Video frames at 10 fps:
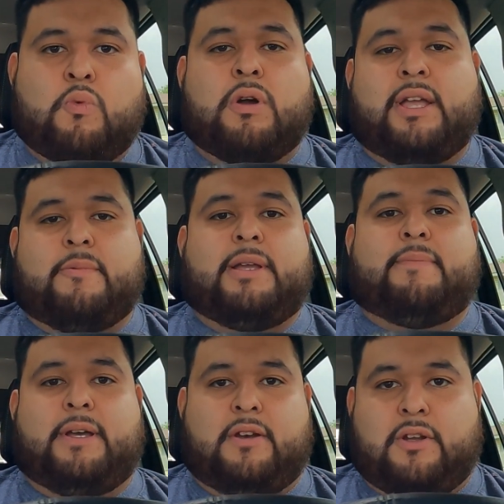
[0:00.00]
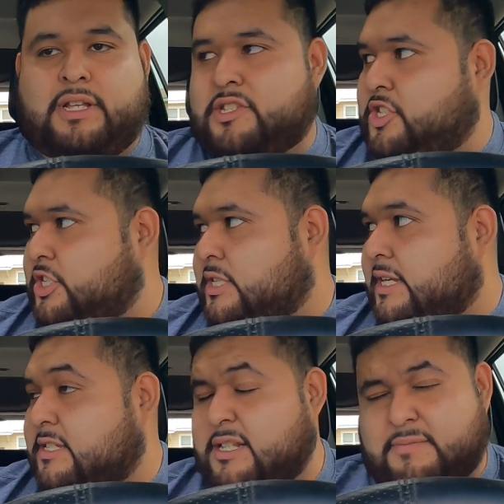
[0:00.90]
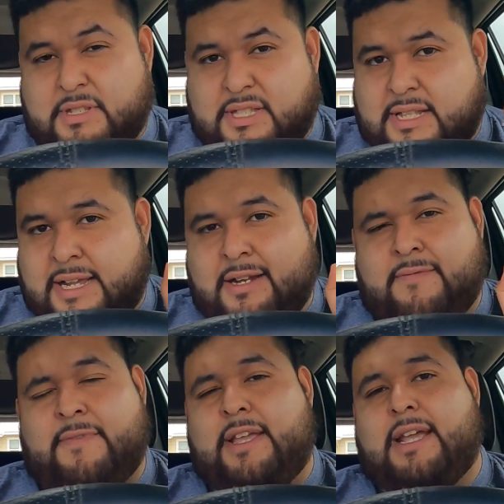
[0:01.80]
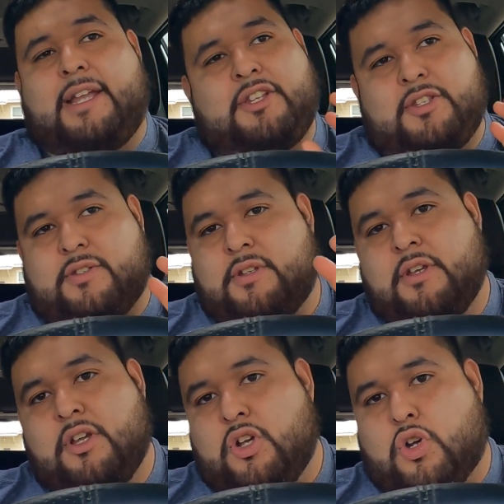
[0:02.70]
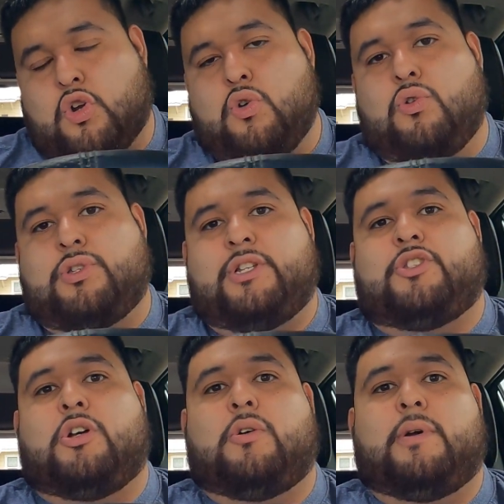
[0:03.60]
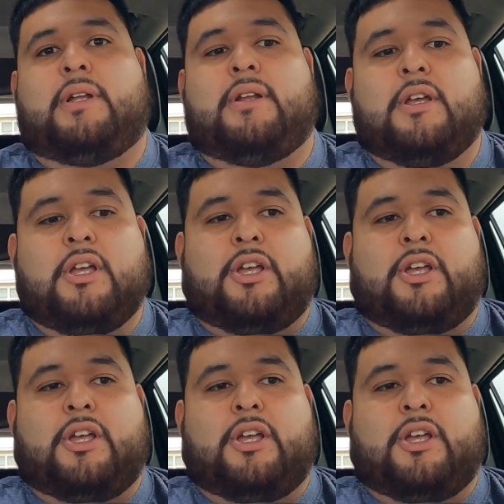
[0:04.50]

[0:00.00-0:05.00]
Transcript: way better. It's just, like I said, I'm staying in V8, just cruising, towing.